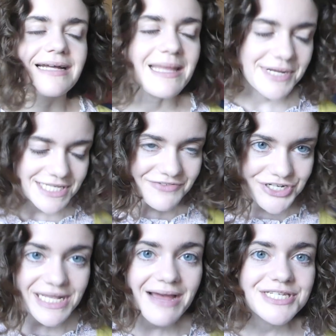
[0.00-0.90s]
I let myself
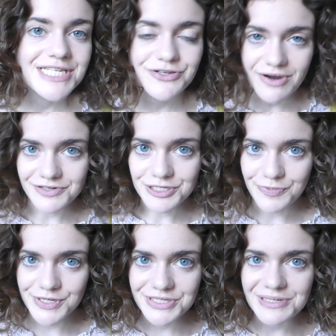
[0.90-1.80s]
chill out as I travelled to
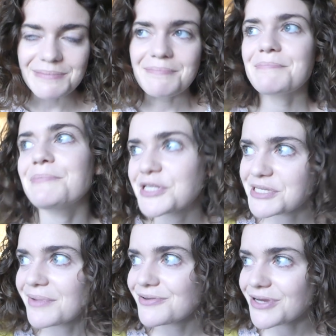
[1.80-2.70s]
Bristol, put
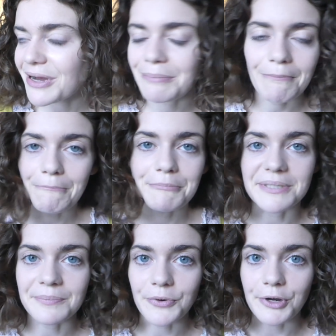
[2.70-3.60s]
some music on,
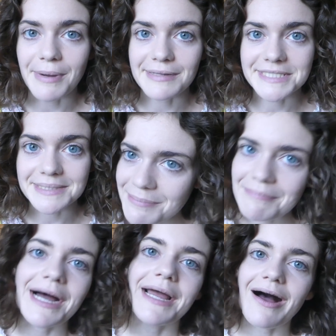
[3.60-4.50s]
didn't worry about it.
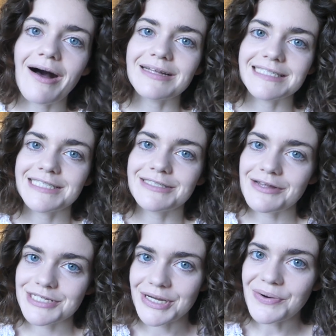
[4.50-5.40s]
My heart did
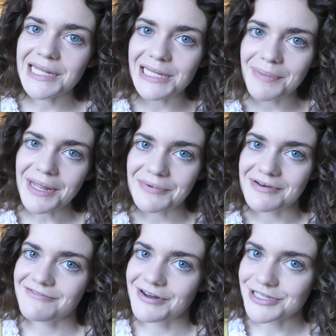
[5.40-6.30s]
start to go a little bit when
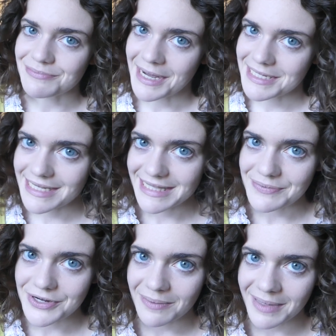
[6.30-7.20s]
friends of mine said they
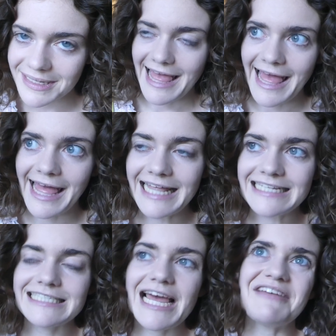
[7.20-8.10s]
were coming,
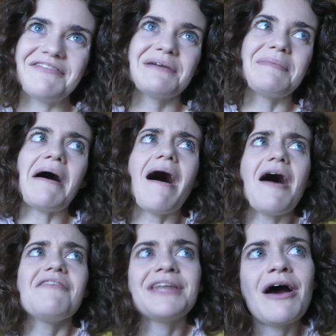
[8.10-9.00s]
and I think about
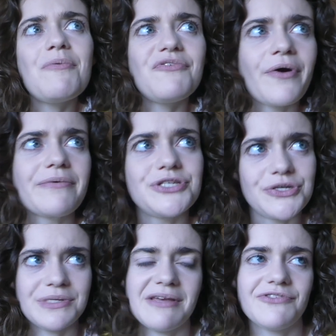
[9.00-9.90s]
half an hour before I was due
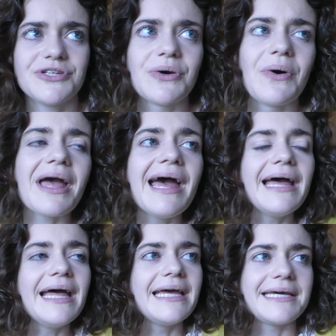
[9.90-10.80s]
to give the talk,
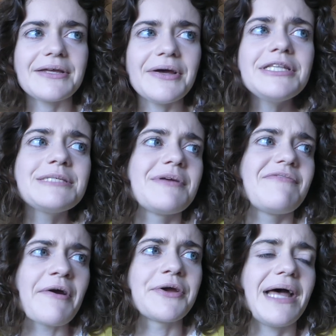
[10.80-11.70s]
it occurred to me
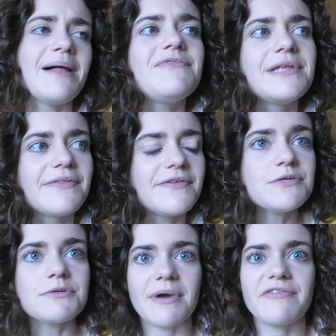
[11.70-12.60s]
very unhelpfully that this
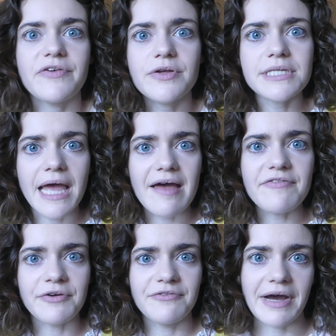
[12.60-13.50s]
was my first
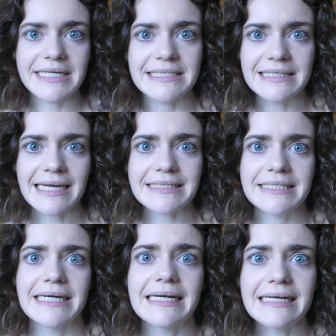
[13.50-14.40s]
ever invited
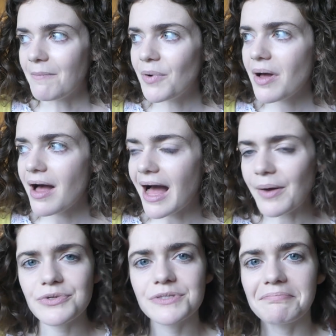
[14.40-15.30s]
lecture. But I
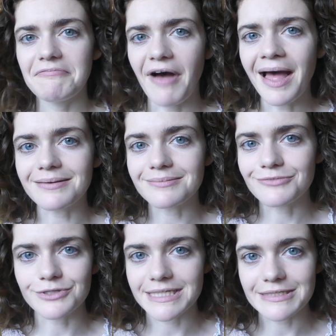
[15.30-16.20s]
was fine
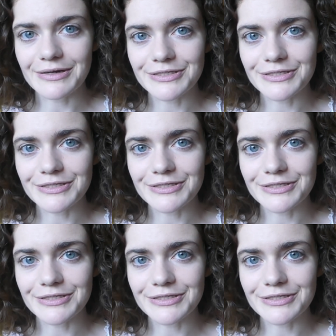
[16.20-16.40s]
once I started